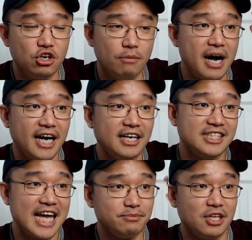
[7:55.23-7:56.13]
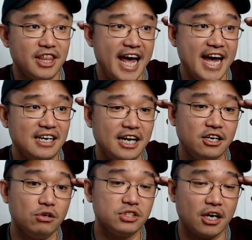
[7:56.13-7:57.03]
mind adapts to that and
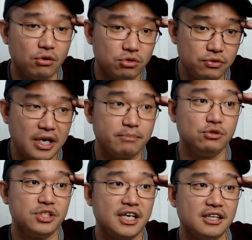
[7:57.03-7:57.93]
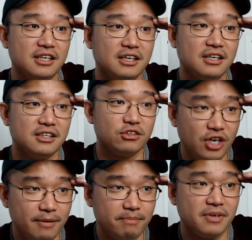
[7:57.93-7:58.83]
knows like, oh shoot, I'm losing
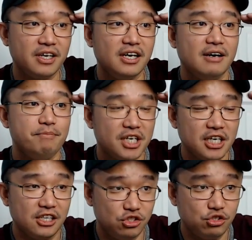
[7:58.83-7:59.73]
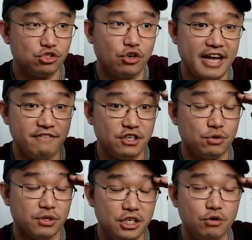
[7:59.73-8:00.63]
grip because you saw that
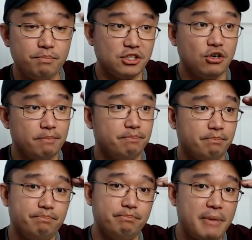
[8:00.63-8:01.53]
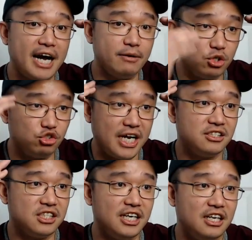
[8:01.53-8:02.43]
visual cue, but your mind would
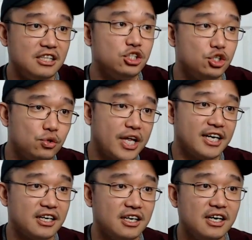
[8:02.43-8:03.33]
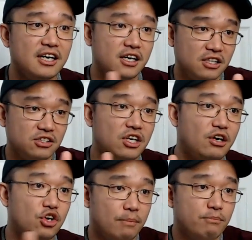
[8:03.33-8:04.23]
translate it into like,
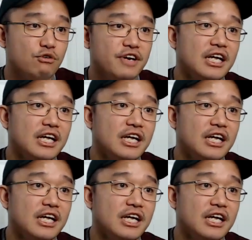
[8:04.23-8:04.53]
you're moving